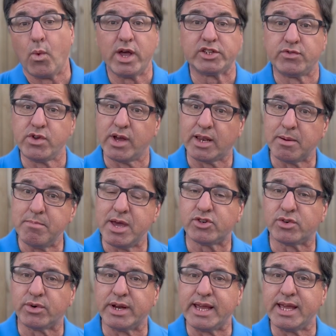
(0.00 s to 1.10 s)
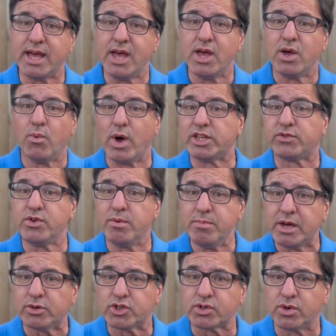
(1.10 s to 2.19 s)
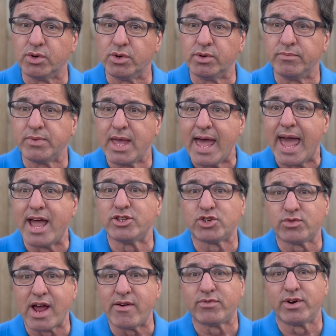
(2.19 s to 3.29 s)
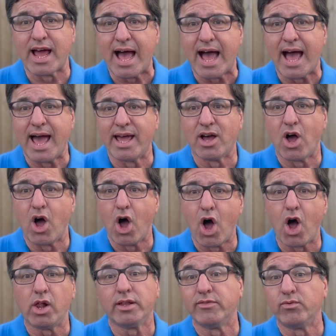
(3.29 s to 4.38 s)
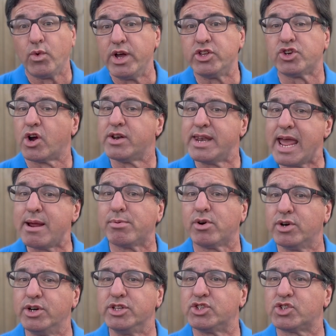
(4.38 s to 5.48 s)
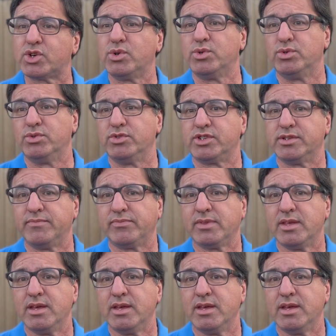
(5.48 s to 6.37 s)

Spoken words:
Westview Elementary, Westview Middle School, and Stratford High, all of which are neighborhood schools.